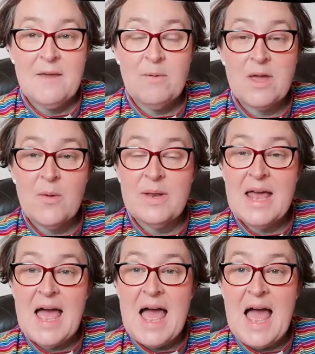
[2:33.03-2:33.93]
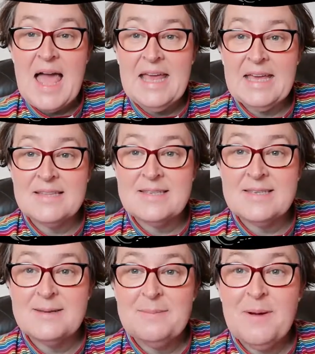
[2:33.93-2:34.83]
They were going at
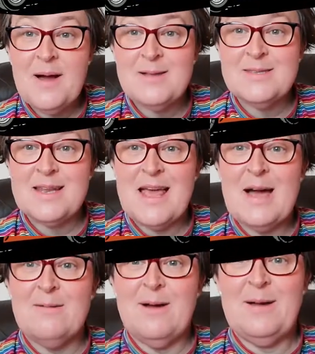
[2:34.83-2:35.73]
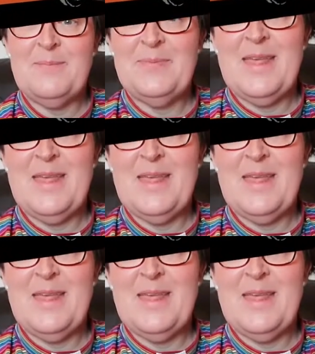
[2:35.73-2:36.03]
8 miles an hour.